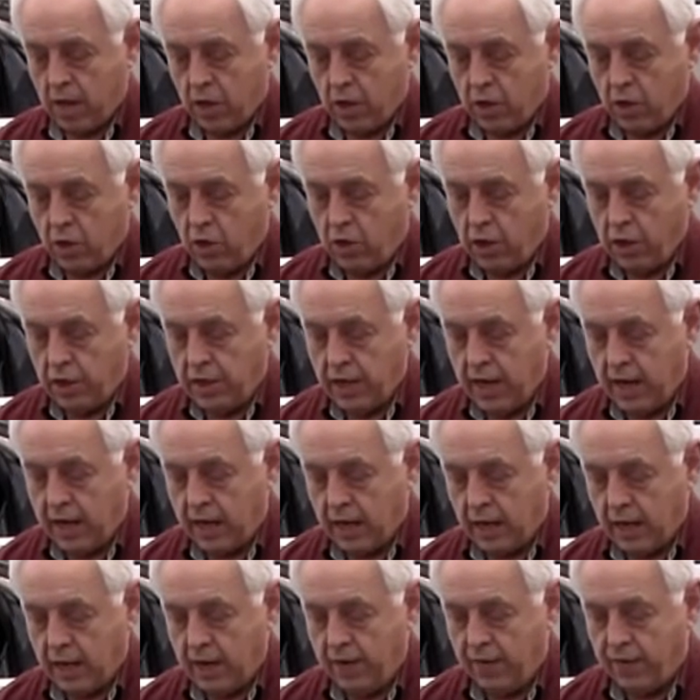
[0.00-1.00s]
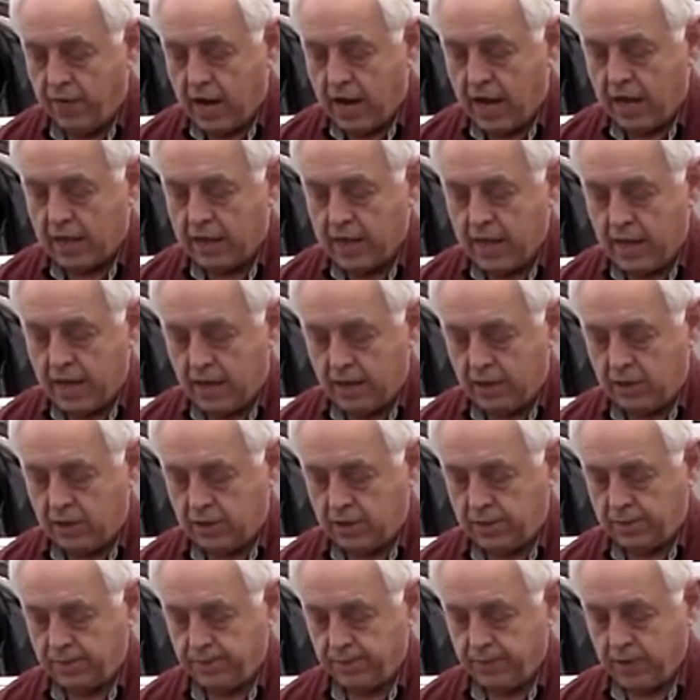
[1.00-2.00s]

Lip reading: You can take a leaf like this,